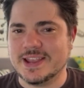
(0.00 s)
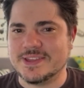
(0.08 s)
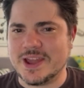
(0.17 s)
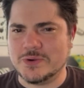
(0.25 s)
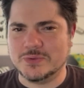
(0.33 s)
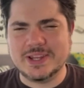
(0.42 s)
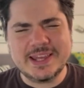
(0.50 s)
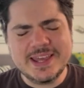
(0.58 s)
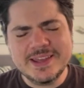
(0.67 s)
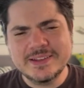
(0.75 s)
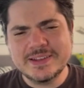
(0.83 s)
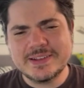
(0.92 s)
And I thought,
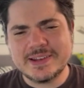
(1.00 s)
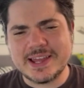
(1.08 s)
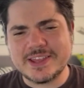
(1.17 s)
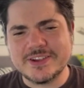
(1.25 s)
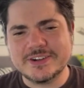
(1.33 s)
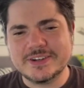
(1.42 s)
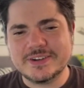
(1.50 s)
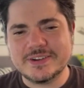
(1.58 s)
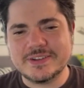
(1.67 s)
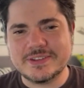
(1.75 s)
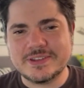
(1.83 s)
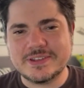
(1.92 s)
really? Like
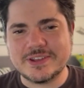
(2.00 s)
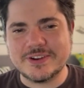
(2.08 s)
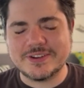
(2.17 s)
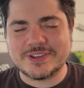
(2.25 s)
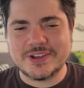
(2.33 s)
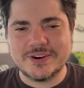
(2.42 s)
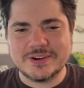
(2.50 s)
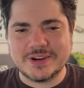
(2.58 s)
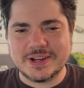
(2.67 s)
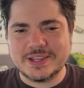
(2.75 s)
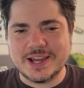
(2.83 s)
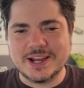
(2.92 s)
you're
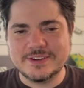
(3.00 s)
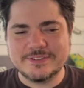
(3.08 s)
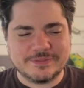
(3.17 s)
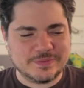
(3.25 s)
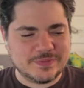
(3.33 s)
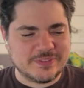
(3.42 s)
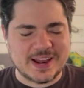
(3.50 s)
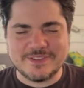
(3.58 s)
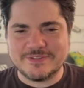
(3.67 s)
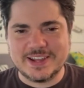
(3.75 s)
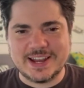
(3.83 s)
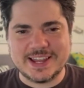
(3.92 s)
a
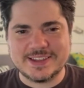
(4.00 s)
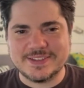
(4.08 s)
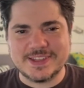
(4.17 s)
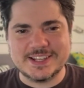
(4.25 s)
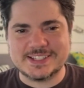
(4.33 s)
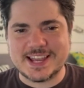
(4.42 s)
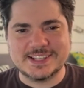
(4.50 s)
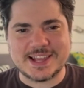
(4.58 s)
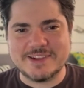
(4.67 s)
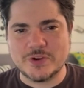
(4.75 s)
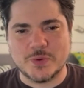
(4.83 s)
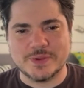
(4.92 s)
I feel like these
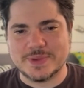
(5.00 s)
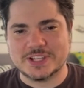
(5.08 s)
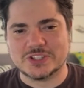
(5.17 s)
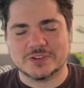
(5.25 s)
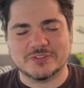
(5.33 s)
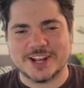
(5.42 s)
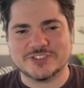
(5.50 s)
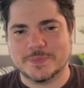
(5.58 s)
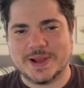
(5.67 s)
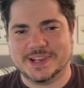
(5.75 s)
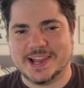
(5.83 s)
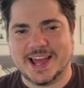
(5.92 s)
days everyone meets their friends
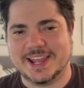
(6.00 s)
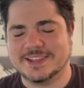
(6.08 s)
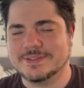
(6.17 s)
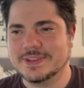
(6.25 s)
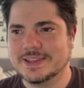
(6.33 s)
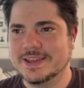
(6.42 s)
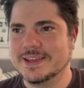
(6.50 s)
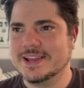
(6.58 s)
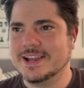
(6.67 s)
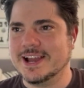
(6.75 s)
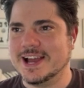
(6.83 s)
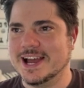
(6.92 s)
from online.
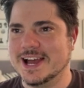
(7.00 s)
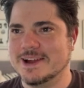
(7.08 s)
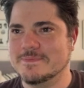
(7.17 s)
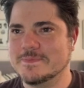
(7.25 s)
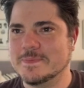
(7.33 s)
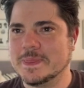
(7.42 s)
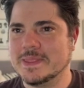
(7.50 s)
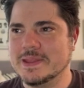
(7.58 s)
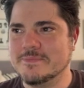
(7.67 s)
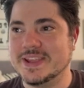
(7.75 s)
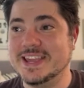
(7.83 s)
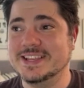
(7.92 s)
Um,
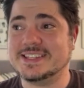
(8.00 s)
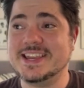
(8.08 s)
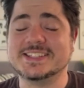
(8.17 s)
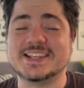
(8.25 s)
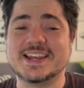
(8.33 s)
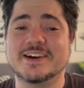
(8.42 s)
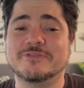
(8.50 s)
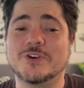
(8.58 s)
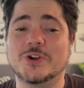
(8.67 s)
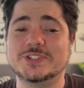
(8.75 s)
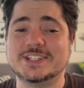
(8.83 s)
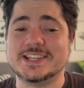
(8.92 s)
but he is a
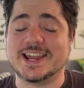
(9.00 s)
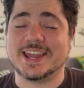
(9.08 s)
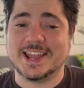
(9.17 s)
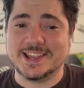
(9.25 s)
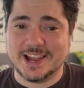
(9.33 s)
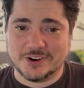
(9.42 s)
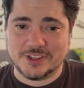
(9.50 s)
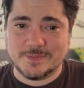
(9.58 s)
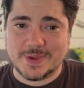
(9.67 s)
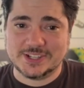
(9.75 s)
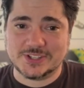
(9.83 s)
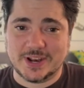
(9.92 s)
full decade younger
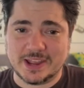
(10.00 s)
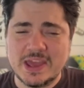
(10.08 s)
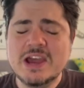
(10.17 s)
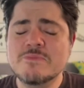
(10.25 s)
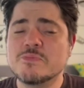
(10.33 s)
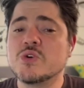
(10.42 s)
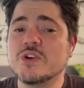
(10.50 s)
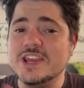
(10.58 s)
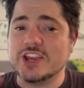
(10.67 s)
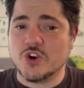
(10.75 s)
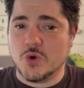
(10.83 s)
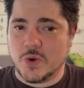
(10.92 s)
than me, so like
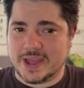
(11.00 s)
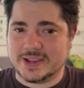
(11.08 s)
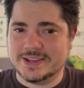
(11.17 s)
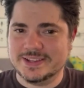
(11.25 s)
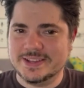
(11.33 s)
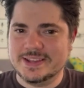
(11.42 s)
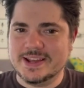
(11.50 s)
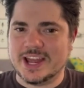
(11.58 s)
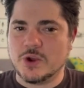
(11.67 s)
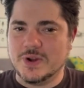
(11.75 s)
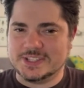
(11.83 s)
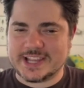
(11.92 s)
pretty quick.
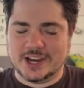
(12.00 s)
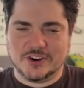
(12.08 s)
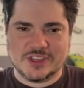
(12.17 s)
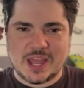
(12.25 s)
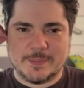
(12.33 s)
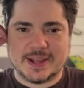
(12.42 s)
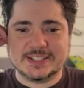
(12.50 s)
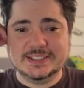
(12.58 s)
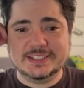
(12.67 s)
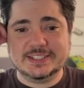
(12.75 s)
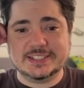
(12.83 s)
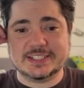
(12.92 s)
Like once I learned that, I'm like,
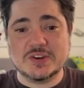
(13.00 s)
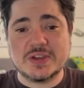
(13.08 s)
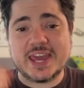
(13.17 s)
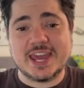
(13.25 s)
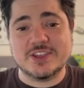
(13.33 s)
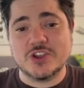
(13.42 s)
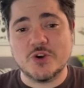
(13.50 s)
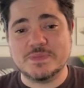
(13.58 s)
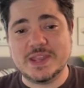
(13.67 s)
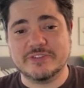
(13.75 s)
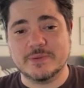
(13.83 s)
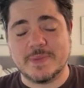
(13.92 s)
"Ugh, okay,
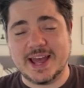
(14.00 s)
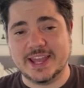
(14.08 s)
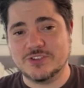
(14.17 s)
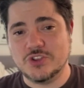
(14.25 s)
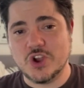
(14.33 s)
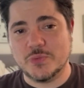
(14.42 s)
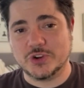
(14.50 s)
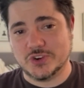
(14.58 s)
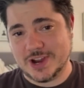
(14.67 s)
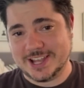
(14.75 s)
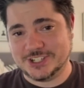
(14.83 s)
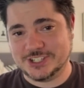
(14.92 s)
nope, never mind, no more
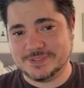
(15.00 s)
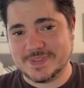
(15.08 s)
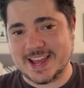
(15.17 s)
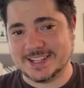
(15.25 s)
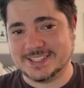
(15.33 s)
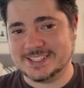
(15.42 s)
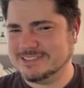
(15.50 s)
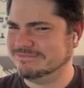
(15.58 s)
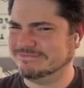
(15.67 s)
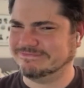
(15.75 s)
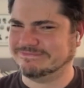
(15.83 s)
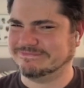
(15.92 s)
crush."
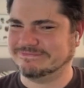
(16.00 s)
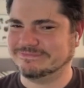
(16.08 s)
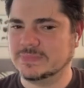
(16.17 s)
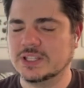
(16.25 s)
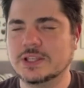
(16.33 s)
Eh.